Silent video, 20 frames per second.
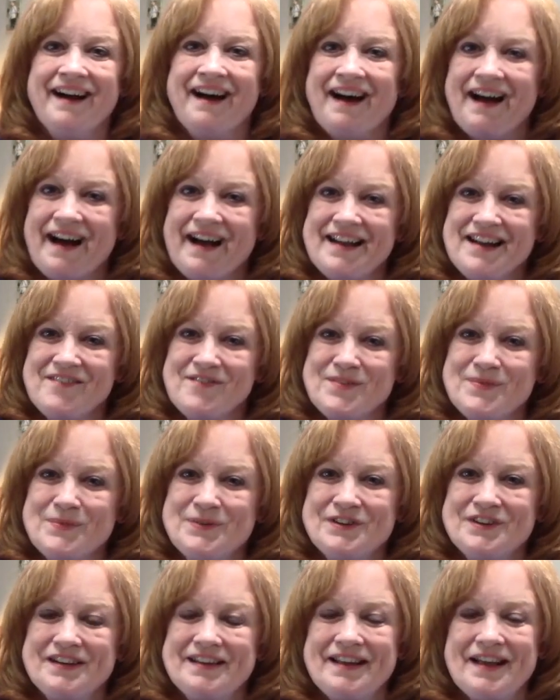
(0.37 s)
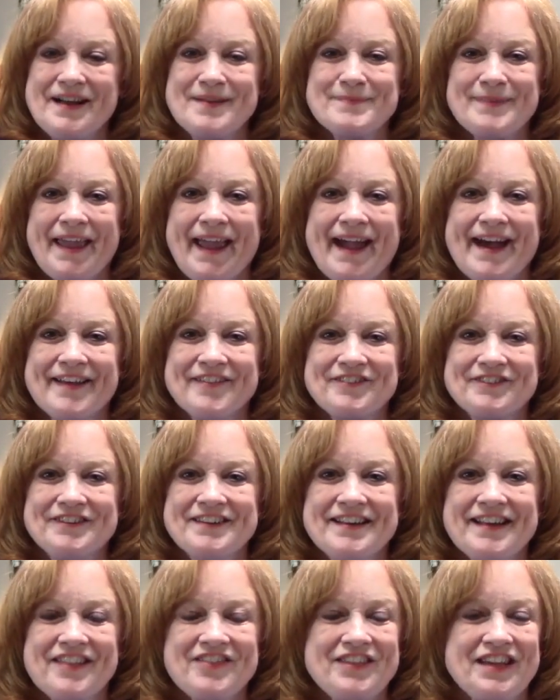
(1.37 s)
Hi everyone, I'm
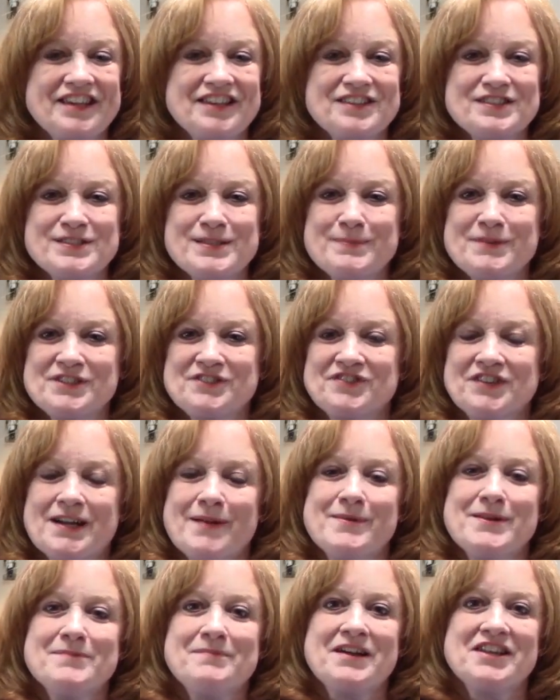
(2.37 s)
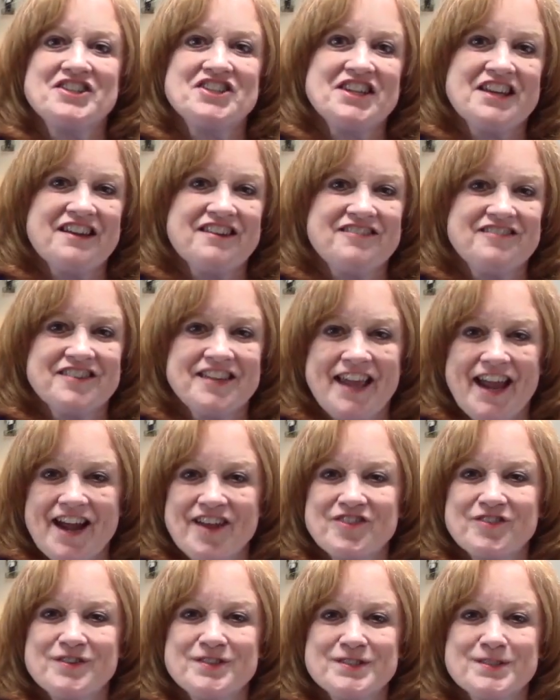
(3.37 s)
Catherine. Thank you so much for coming to my channel,
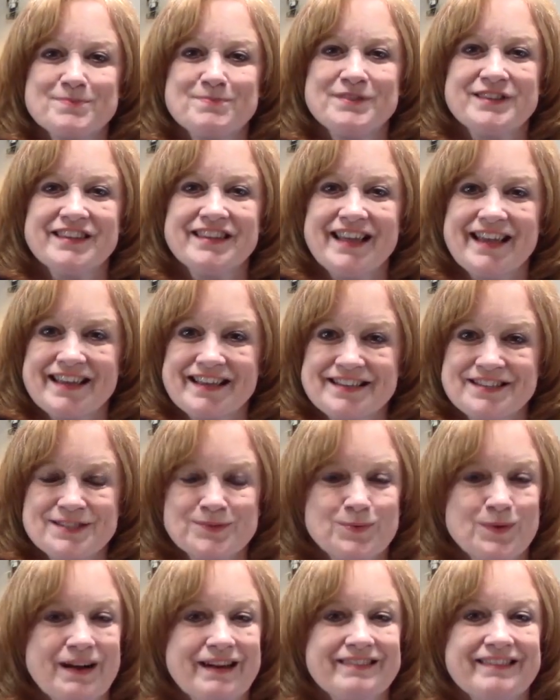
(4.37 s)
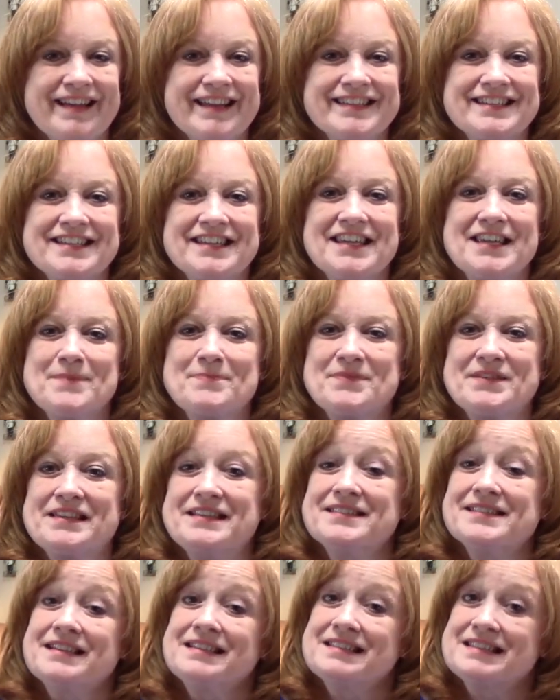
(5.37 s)
Catherine's Plates, where I like to keep
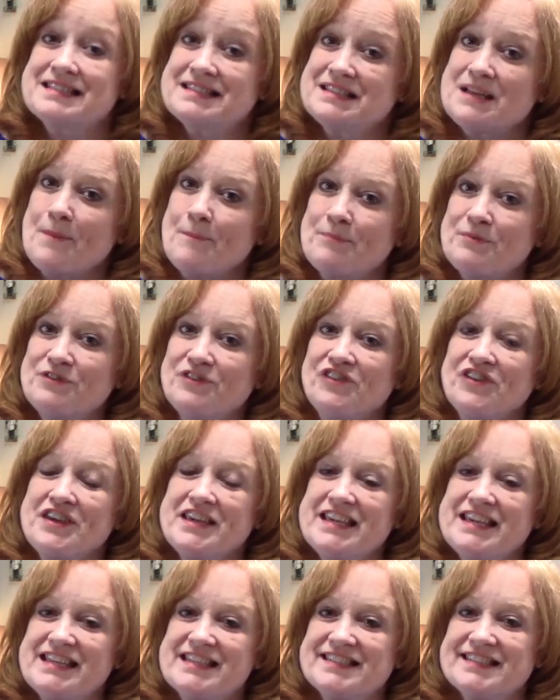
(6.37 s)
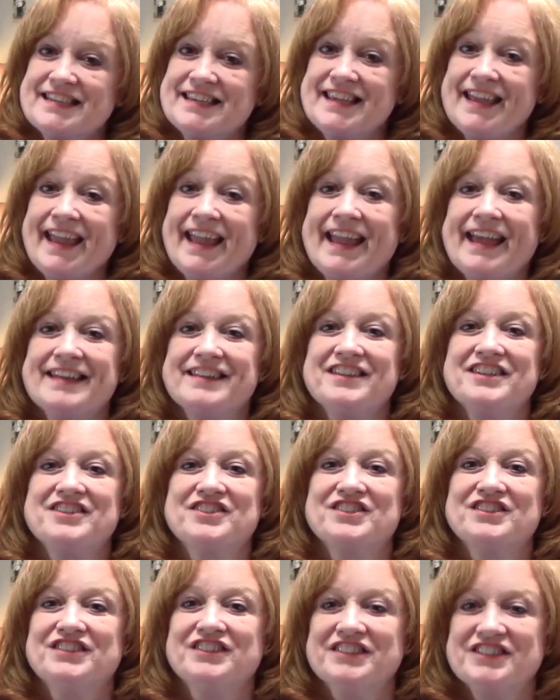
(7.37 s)
things simple, easy, and
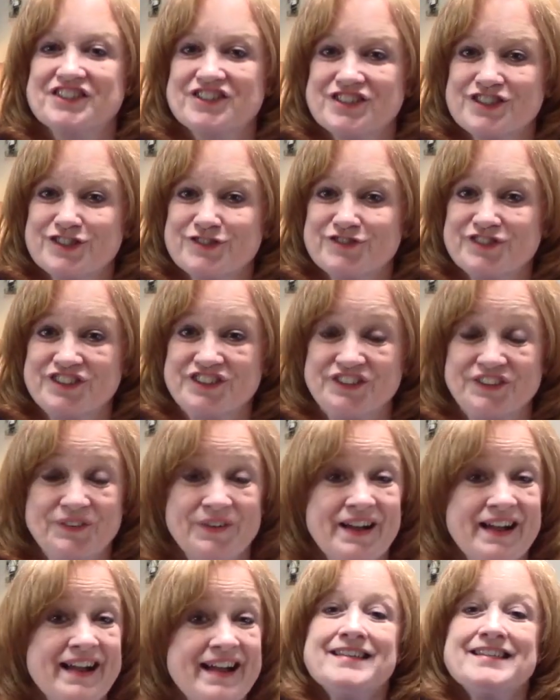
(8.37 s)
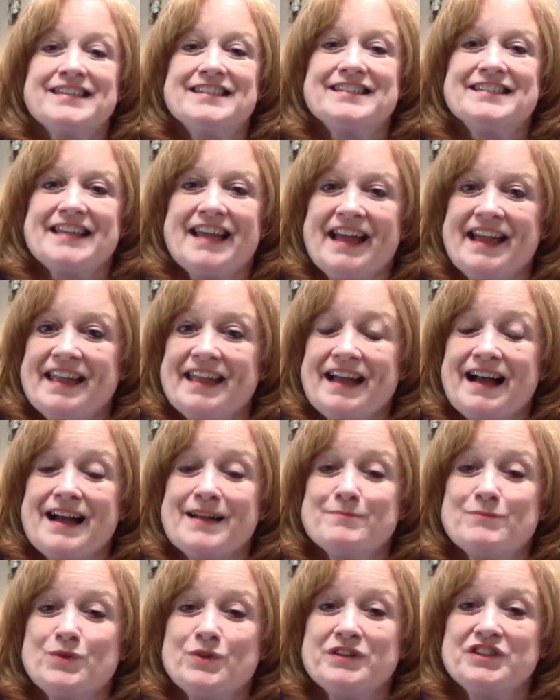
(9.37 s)
delicious for you. Today,
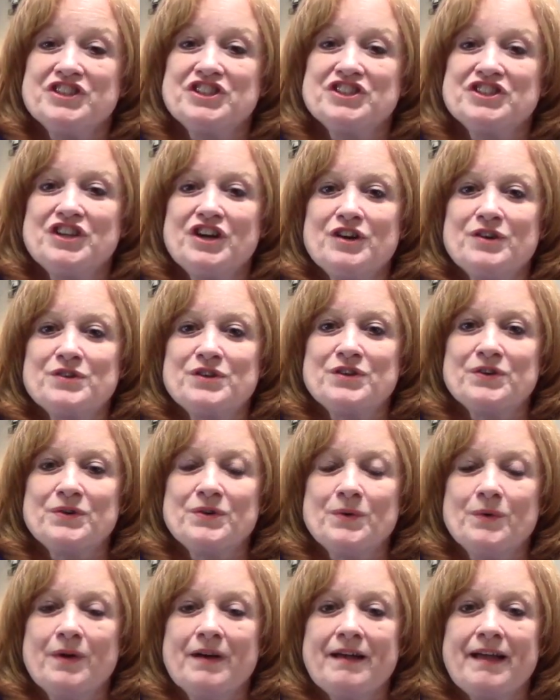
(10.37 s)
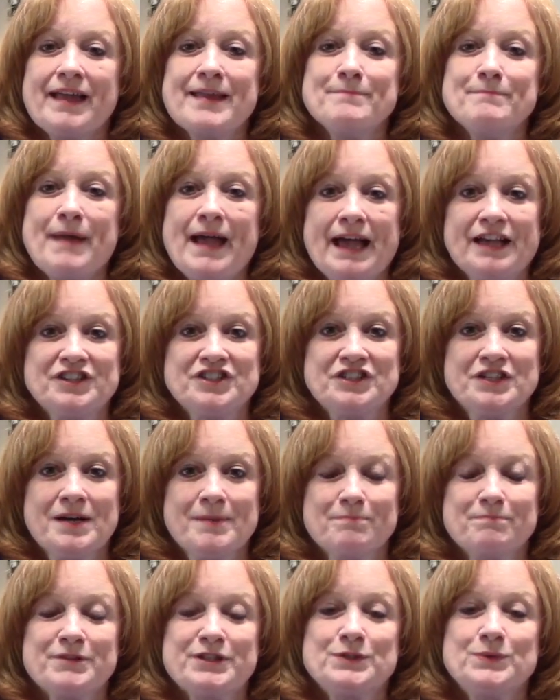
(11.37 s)
I'm going to show you a
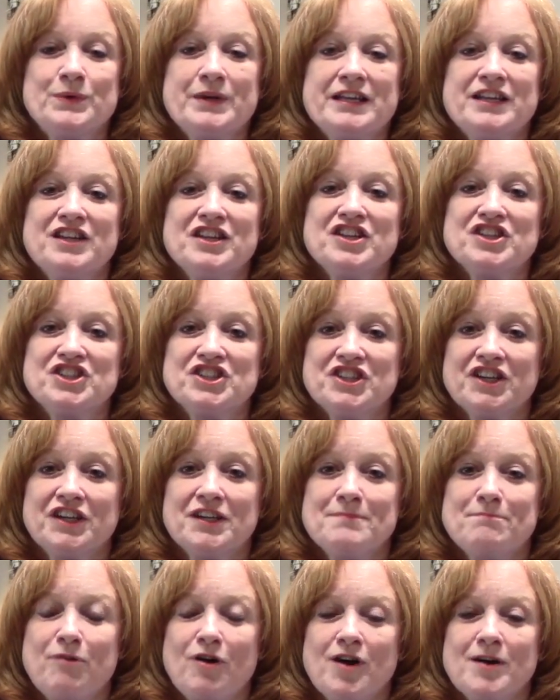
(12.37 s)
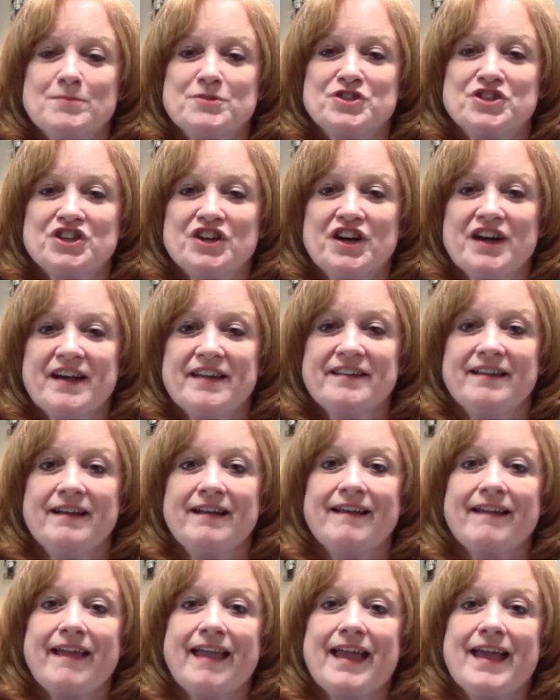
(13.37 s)
mashup between chicken parmesan
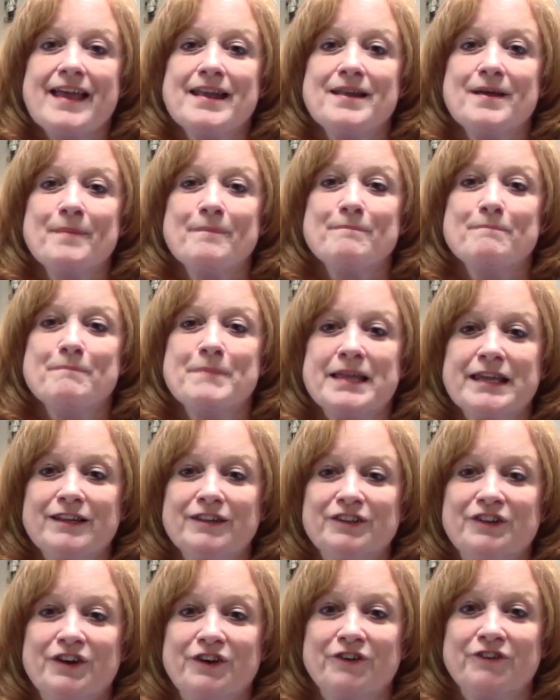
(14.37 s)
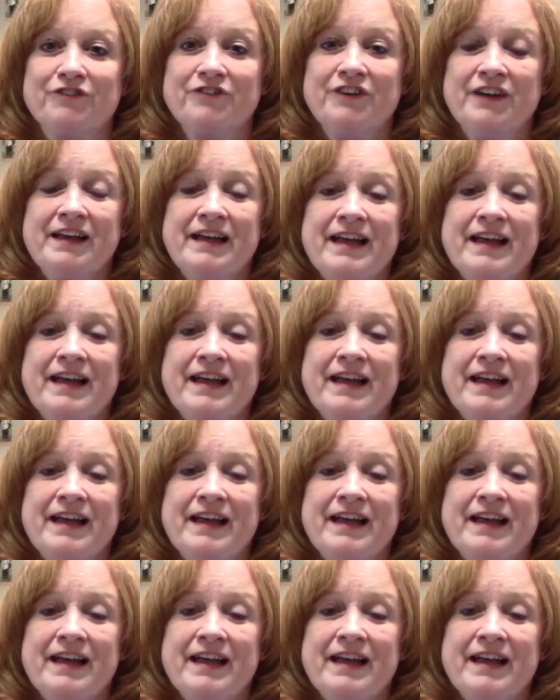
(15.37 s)
and meatloaf.